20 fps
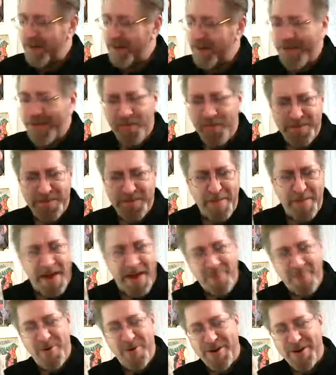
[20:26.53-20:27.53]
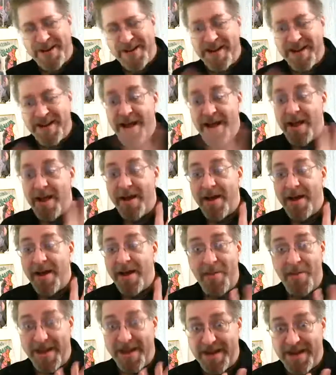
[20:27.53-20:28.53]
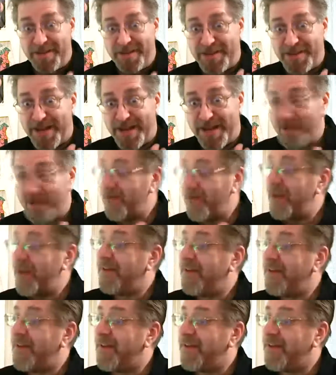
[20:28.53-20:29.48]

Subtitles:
That was my work. And oh my God, it was like crazy.